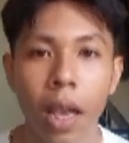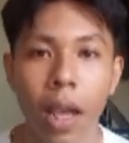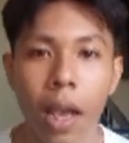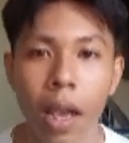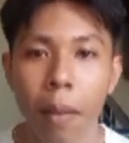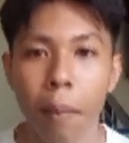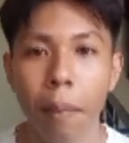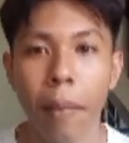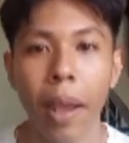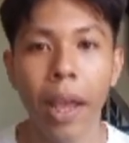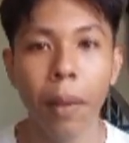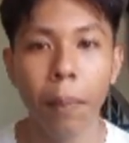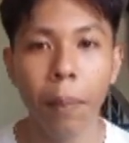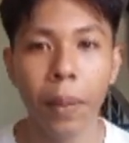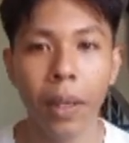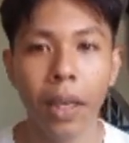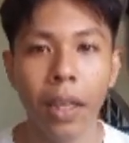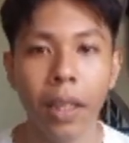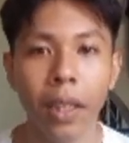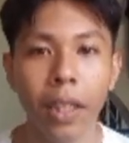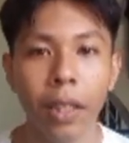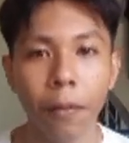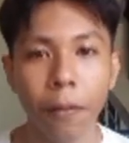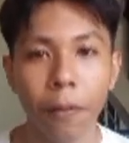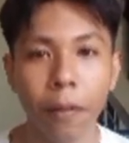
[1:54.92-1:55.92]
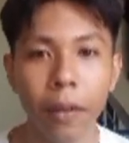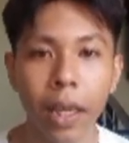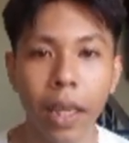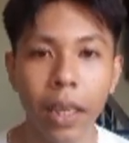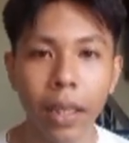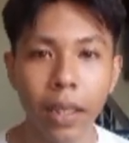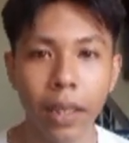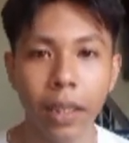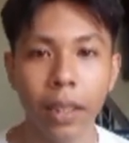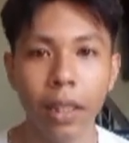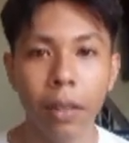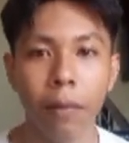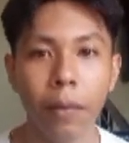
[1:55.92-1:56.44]
may be
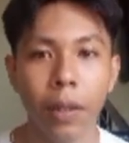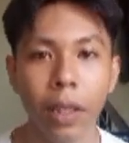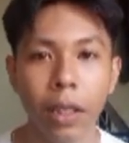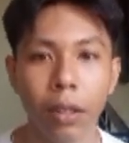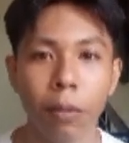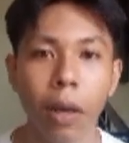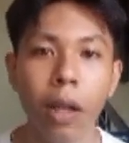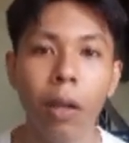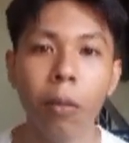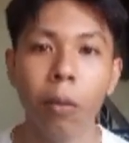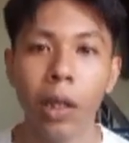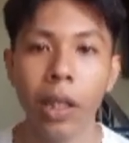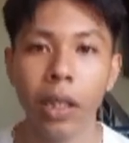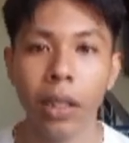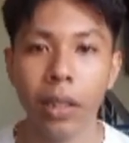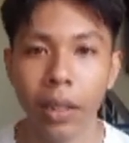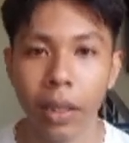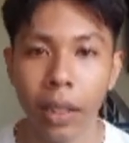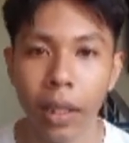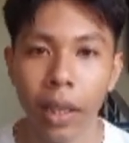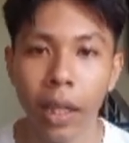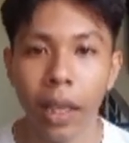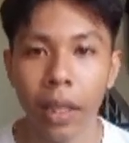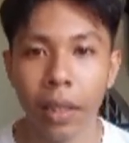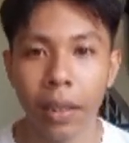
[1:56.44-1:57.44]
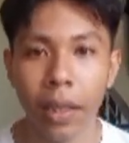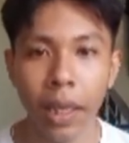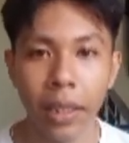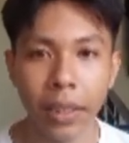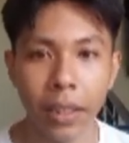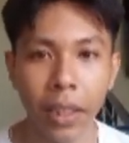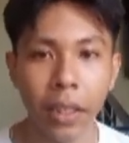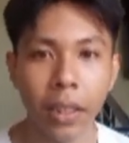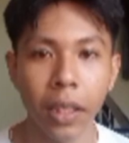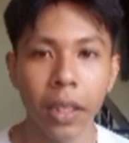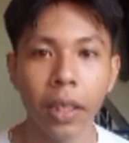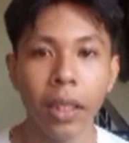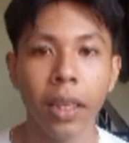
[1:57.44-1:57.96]
different in the virtual world, they
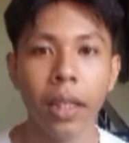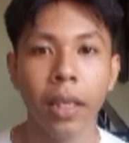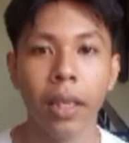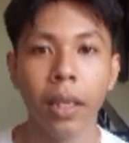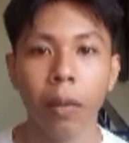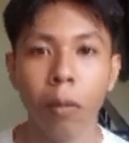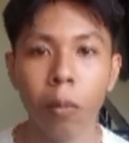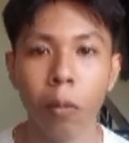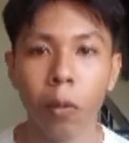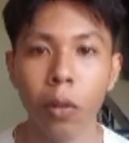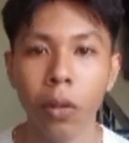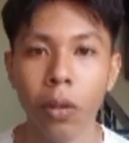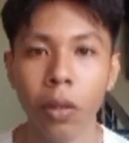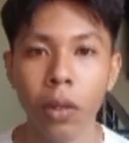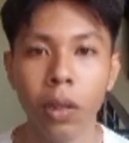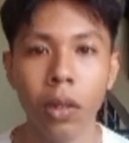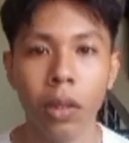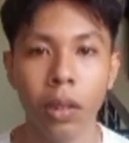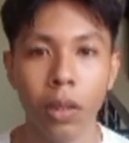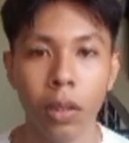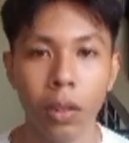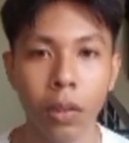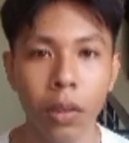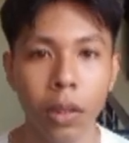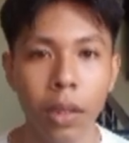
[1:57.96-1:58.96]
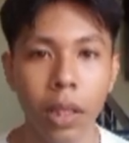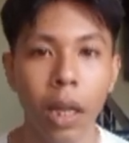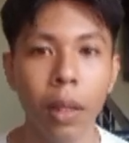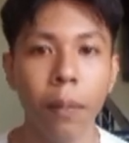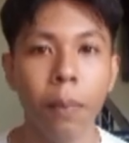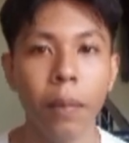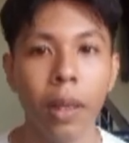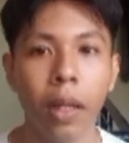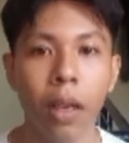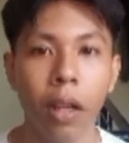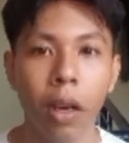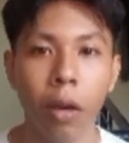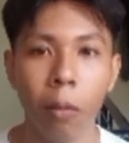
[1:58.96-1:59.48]
certainly should
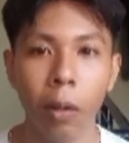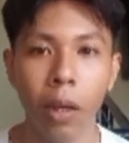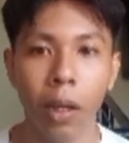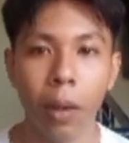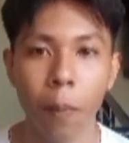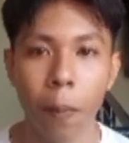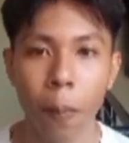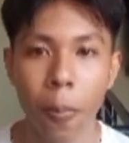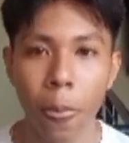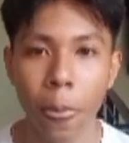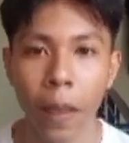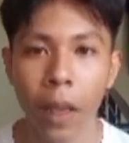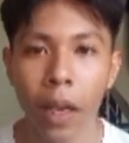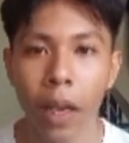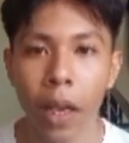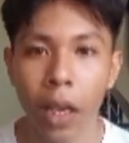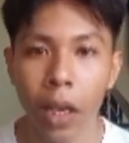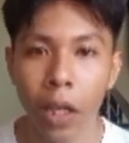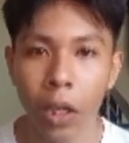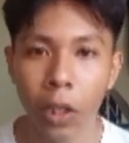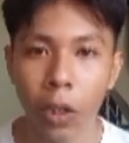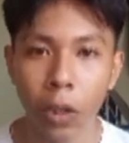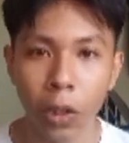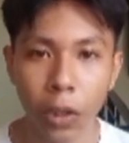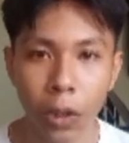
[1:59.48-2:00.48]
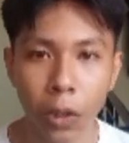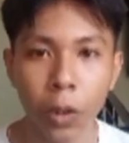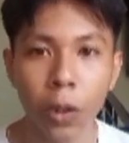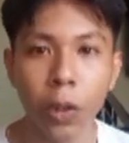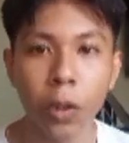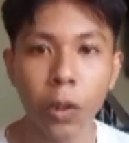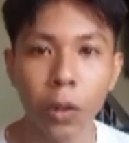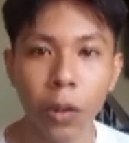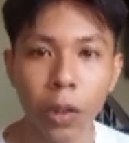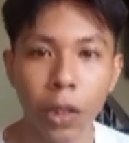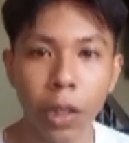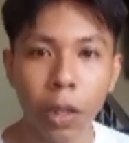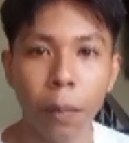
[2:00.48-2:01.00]
not be lowered. You should
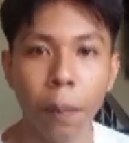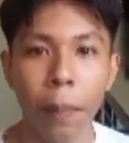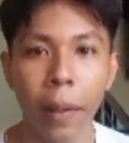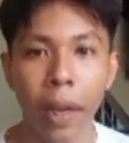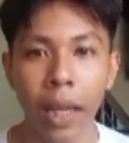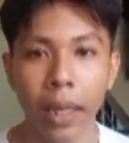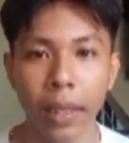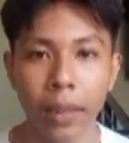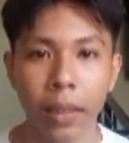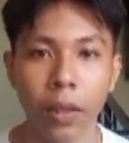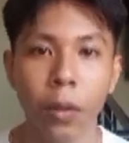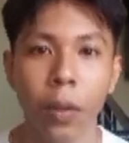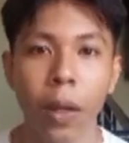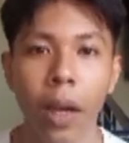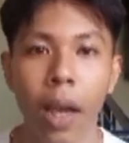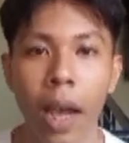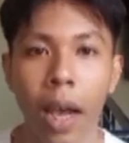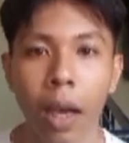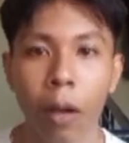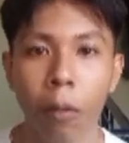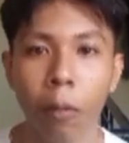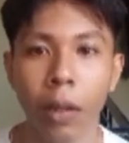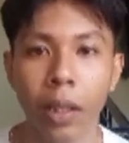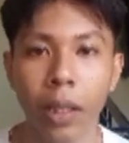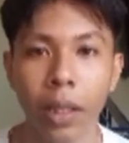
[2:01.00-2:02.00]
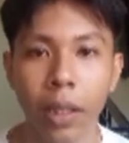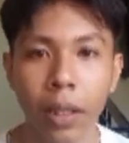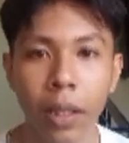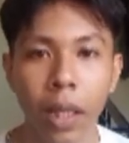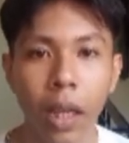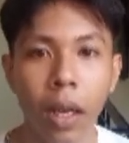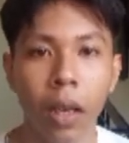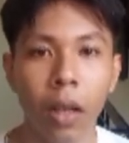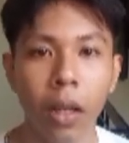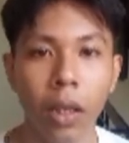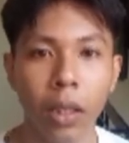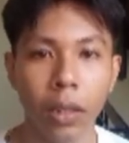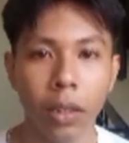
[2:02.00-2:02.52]
do your best to act within
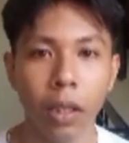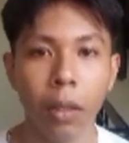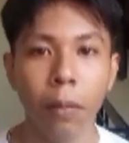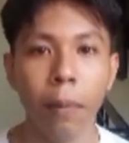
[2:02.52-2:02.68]
the laws of